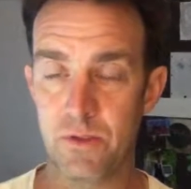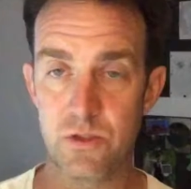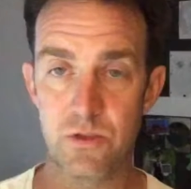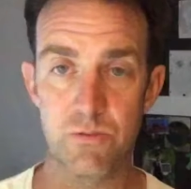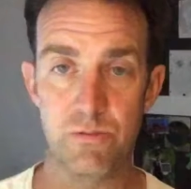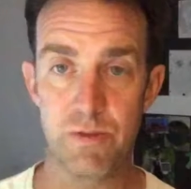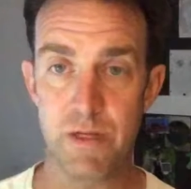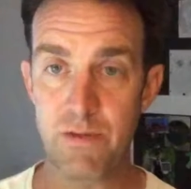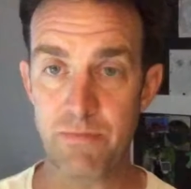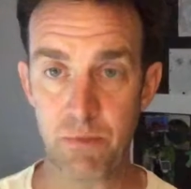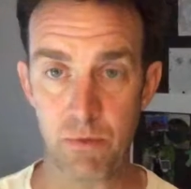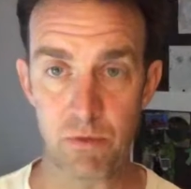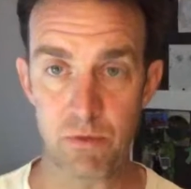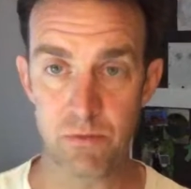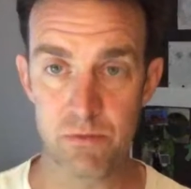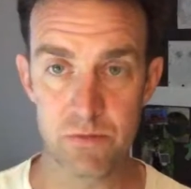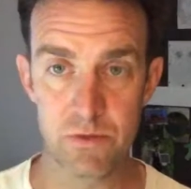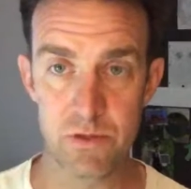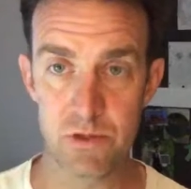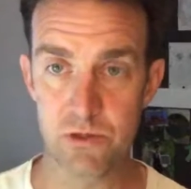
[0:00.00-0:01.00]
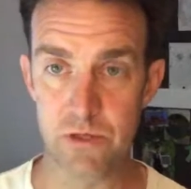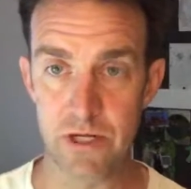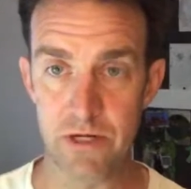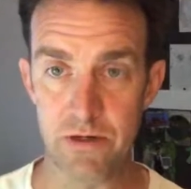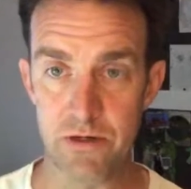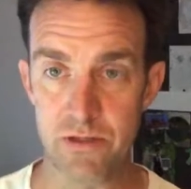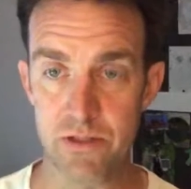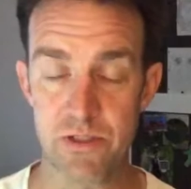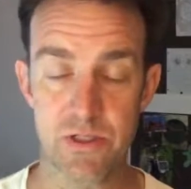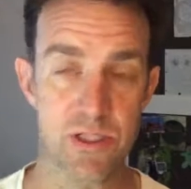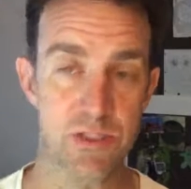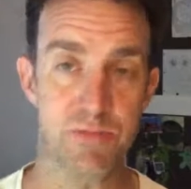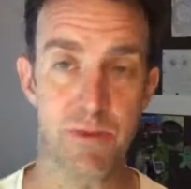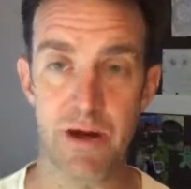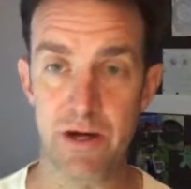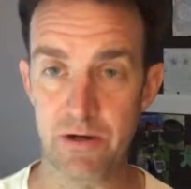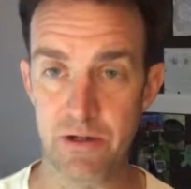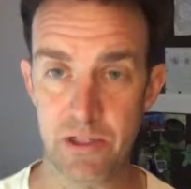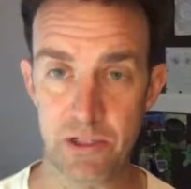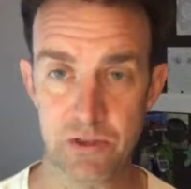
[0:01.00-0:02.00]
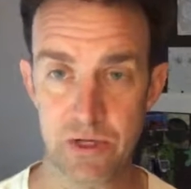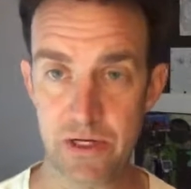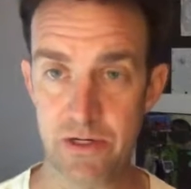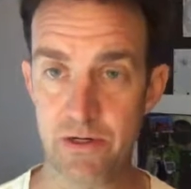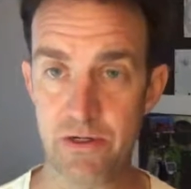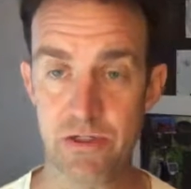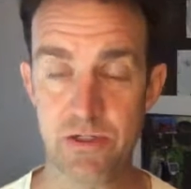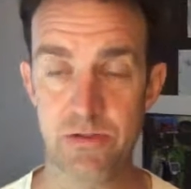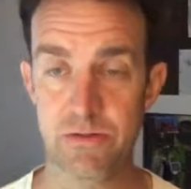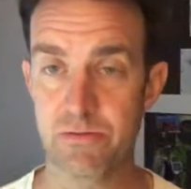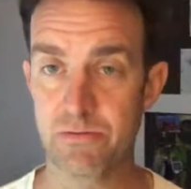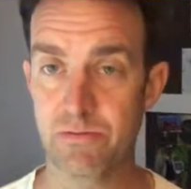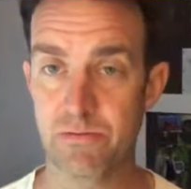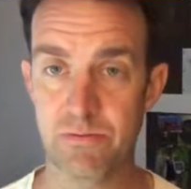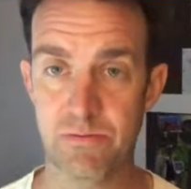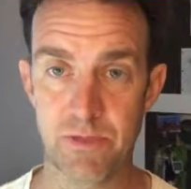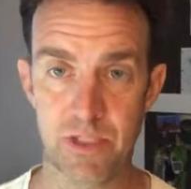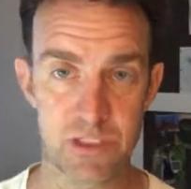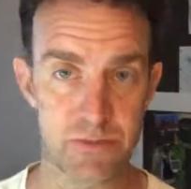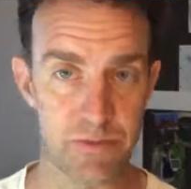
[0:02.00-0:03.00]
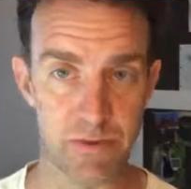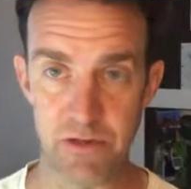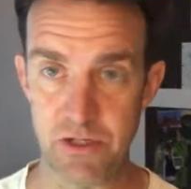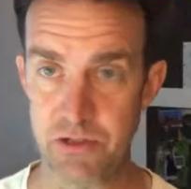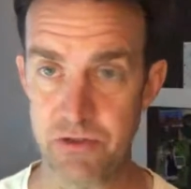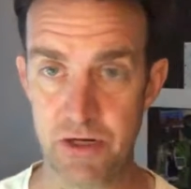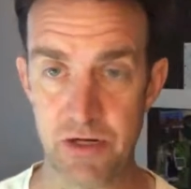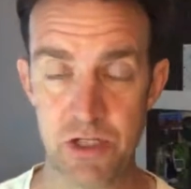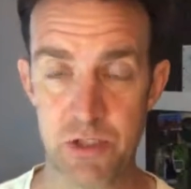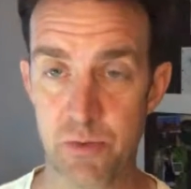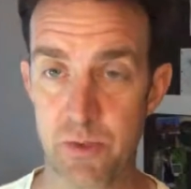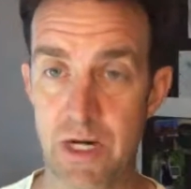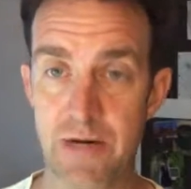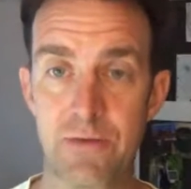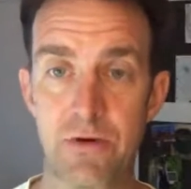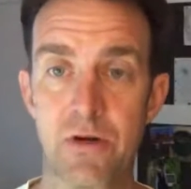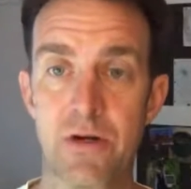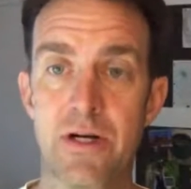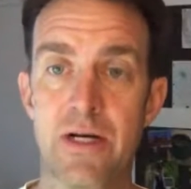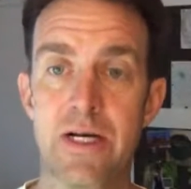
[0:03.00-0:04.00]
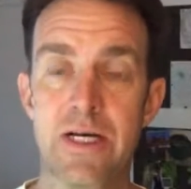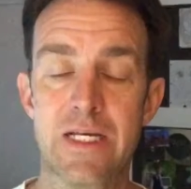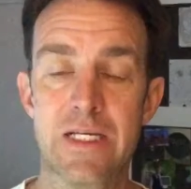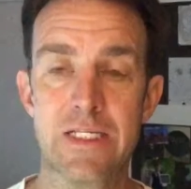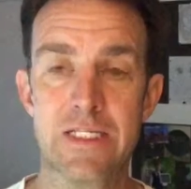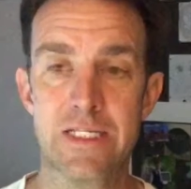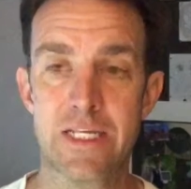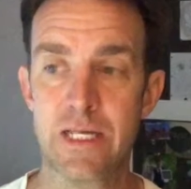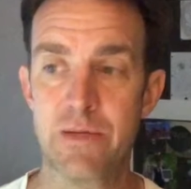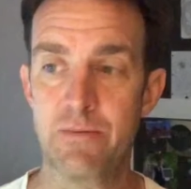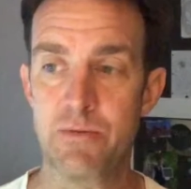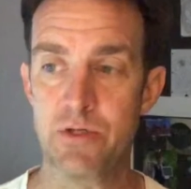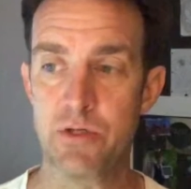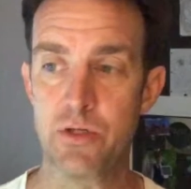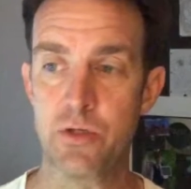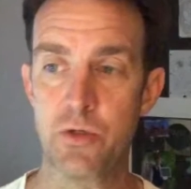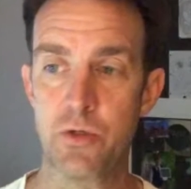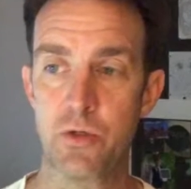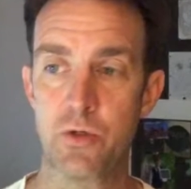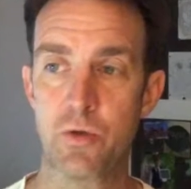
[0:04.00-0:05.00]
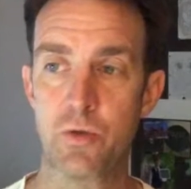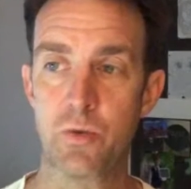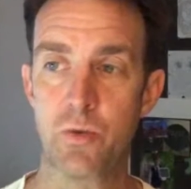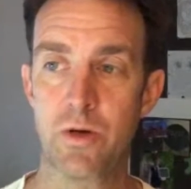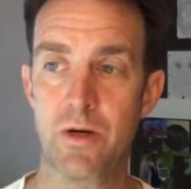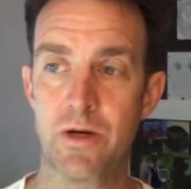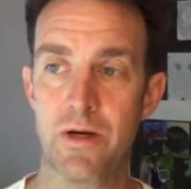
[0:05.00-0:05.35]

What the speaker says: people, traders, aspiring traders, experienced traders, whatever, seem to